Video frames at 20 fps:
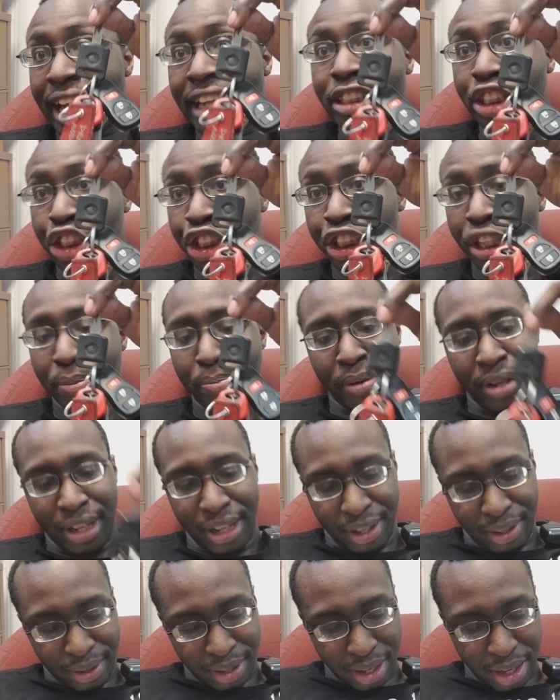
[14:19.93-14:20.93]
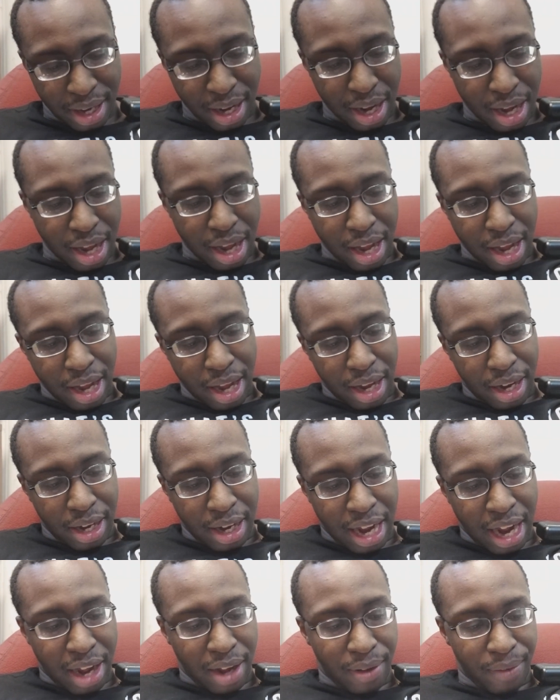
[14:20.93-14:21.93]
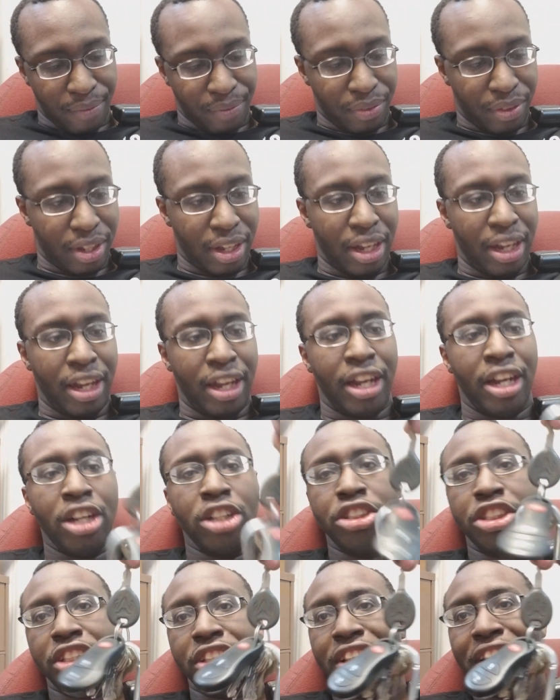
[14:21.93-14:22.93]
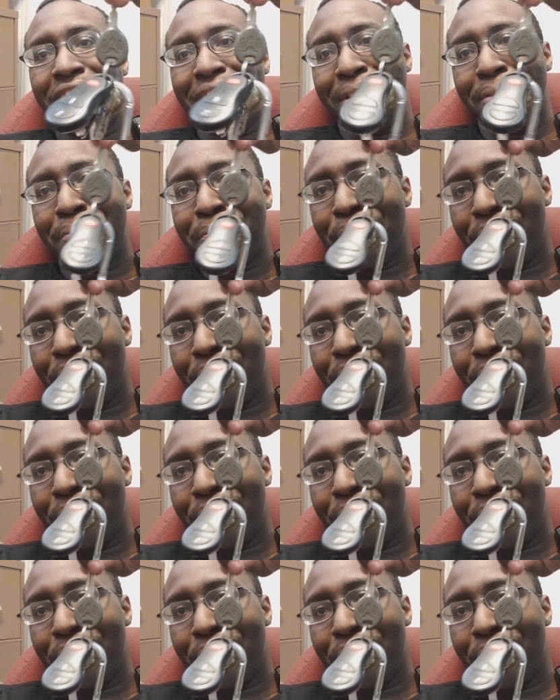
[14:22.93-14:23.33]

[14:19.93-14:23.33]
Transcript: has a chip in it. Now, here's the thing.